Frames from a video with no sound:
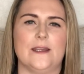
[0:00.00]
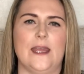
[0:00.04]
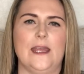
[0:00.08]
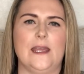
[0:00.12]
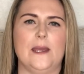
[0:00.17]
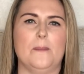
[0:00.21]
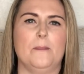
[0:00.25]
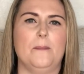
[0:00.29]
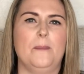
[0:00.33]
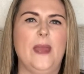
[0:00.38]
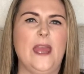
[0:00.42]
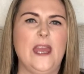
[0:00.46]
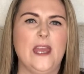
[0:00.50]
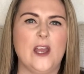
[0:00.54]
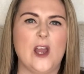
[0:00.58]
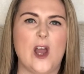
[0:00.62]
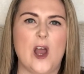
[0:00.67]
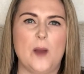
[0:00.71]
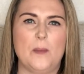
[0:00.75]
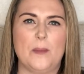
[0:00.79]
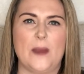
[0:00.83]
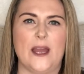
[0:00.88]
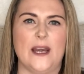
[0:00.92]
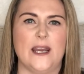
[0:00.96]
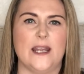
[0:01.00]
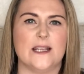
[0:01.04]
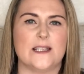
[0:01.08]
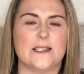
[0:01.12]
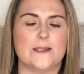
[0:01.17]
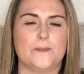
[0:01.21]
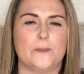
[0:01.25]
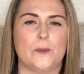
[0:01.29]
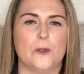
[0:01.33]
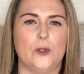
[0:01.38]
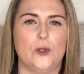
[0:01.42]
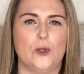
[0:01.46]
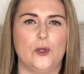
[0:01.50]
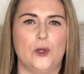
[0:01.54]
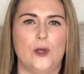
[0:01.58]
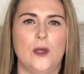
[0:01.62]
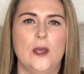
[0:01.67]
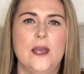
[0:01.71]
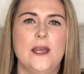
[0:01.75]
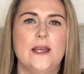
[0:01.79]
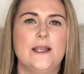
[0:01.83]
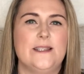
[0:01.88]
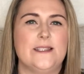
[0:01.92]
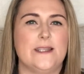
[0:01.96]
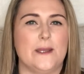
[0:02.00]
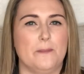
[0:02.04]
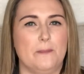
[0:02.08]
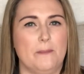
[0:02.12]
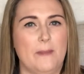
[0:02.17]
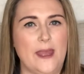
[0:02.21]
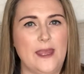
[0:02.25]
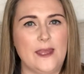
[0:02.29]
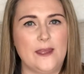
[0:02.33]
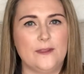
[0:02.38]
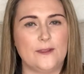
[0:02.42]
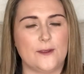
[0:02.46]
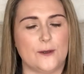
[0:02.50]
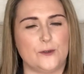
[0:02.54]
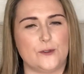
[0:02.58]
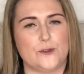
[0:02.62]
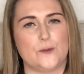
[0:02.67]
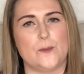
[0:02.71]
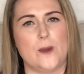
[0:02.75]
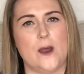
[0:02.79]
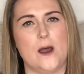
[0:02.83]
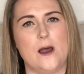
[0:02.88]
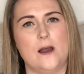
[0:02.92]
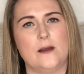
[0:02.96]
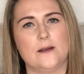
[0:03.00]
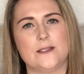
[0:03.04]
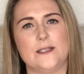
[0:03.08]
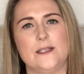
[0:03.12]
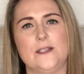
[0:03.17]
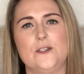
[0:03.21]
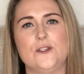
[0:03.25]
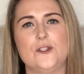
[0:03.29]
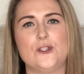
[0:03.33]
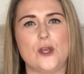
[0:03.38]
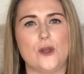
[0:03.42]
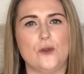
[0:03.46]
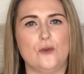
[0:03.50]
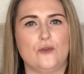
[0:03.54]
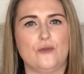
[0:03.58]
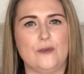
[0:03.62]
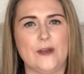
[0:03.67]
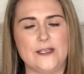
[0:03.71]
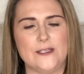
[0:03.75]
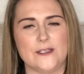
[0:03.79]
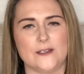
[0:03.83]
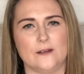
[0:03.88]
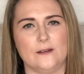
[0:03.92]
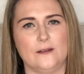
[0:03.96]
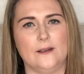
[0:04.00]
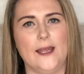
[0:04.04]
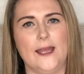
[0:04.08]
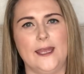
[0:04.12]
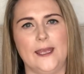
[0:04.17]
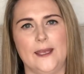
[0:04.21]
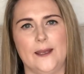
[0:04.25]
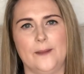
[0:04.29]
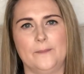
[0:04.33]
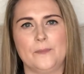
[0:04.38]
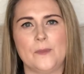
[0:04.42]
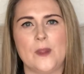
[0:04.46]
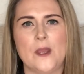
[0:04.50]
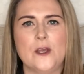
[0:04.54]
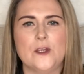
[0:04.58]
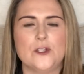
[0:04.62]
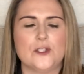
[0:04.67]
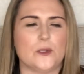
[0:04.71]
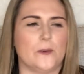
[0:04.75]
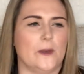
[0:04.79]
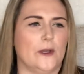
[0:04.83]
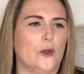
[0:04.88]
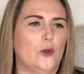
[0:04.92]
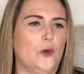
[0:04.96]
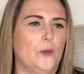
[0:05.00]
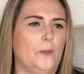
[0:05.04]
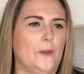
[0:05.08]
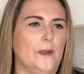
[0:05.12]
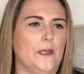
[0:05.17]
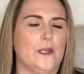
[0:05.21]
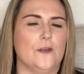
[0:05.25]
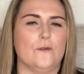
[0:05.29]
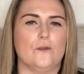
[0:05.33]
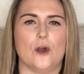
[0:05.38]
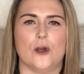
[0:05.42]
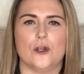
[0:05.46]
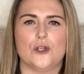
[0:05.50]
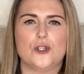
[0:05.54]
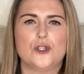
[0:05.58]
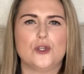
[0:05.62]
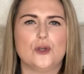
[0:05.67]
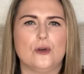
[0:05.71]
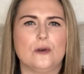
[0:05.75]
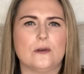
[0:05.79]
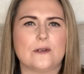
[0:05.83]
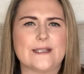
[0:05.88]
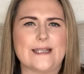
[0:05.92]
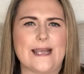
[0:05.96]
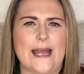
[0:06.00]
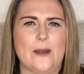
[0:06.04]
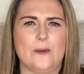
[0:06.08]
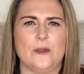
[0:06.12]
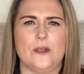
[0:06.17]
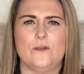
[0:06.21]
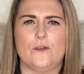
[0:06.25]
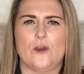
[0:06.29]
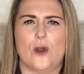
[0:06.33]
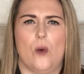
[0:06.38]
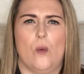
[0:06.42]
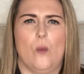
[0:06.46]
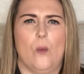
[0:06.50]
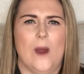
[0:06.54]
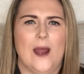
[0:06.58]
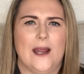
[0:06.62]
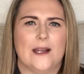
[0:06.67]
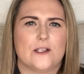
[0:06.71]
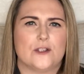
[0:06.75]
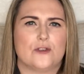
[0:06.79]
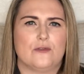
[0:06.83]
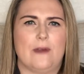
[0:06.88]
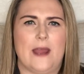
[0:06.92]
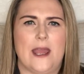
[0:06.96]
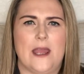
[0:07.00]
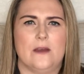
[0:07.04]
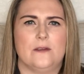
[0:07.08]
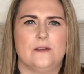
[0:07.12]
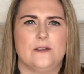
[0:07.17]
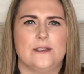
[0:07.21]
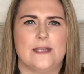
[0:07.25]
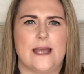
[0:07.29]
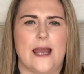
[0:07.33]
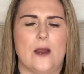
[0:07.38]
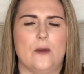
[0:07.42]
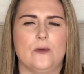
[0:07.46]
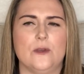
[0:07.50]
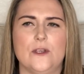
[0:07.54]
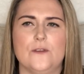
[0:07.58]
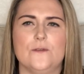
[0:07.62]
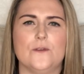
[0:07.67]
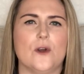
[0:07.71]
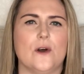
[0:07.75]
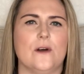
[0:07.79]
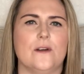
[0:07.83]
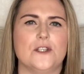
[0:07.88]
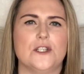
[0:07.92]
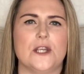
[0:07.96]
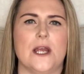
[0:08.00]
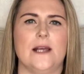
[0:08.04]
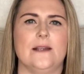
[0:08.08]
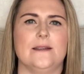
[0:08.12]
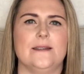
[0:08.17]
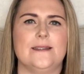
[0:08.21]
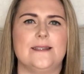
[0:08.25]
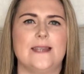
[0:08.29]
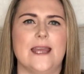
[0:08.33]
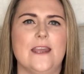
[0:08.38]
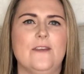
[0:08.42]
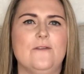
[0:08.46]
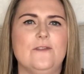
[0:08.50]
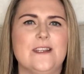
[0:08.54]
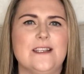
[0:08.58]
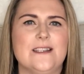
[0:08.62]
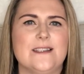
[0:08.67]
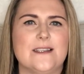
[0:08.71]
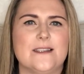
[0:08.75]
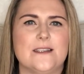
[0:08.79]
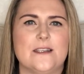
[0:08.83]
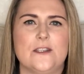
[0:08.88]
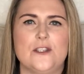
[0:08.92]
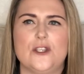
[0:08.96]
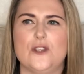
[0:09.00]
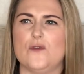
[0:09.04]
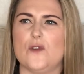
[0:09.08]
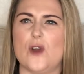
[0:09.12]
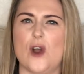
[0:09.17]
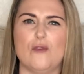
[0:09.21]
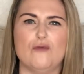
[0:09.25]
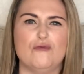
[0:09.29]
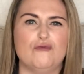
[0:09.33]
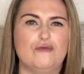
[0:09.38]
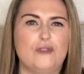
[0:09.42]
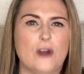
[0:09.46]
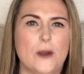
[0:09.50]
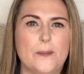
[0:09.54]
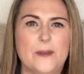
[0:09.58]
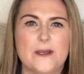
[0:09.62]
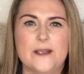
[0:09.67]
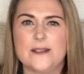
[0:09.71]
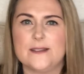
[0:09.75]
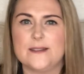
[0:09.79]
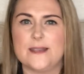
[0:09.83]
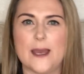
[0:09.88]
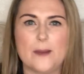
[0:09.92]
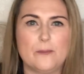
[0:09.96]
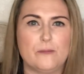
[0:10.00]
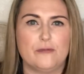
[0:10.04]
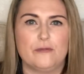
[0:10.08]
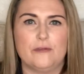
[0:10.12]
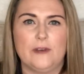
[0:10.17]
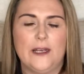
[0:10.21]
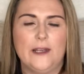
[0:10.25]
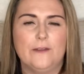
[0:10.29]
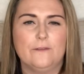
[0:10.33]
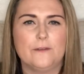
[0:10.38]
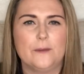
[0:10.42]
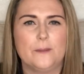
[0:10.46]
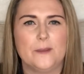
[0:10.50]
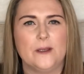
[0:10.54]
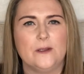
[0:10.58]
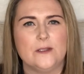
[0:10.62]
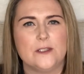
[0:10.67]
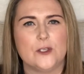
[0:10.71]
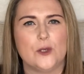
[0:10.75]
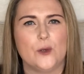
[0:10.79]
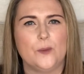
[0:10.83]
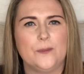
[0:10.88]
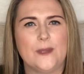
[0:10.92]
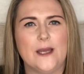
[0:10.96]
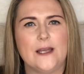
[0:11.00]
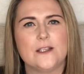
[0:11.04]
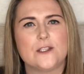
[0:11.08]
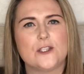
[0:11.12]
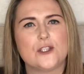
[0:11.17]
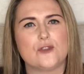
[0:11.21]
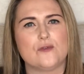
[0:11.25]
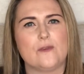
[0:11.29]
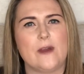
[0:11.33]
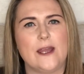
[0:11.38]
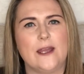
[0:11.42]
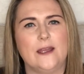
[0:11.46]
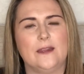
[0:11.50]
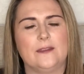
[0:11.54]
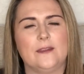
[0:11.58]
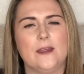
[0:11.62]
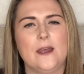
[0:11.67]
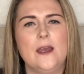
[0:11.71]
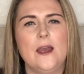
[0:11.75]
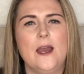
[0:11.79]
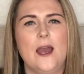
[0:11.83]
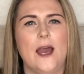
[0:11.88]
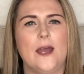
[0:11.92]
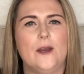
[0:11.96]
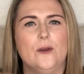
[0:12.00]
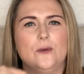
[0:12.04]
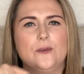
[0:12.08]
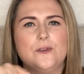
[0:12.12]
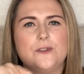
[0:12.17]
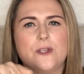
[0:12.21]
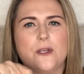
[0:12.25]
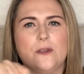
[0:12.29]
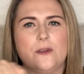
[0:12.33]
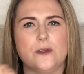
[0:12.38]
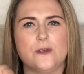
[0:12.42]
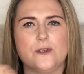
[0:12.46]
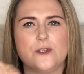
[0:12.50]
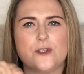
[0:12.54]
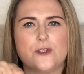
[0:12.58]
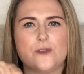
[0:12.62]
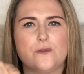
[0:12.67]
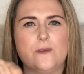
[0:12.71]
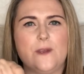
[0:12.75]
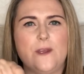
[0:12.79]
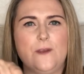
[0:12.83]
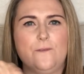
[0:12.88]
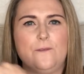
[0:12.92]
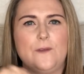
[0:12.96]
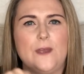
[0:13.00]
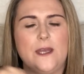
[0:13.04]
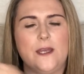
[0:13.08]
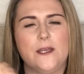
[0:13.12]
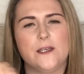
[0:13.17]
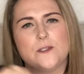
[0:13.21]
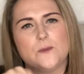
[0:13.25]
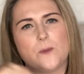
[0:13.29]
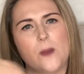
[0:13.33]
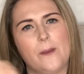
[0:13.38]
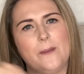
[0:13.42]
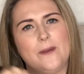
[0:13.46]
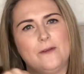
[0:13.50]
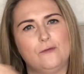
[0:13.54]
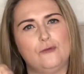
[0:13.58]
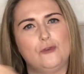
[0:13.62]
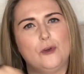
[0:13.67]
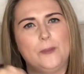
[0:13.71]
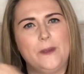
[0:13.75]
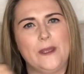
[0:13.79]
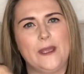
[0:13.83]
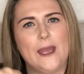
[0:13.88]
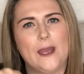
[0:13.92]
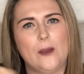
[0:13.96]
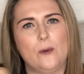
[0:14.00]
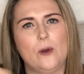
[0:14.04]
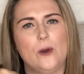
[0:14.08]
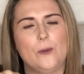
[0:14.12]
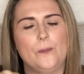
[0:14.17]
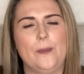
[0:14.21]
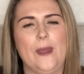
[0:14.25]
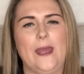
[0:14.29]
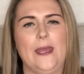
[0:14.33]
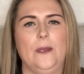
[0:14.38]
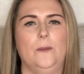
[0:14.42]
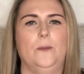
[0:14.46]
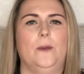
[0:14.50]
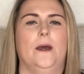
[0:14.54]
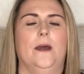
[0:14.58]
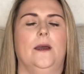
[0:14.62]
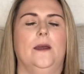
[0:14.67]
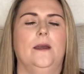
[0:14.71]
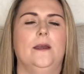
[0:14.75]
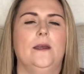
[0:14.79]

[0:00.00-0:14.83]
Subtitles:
can pick up and explore to make those marks is so critical here. So it could be you've got chalks out, you've got wax crayons out, you've got child safety scissors, you've got rubbers, they're brilliant for building up that strength, and also those 3 fingers where we're rubbing out on paper.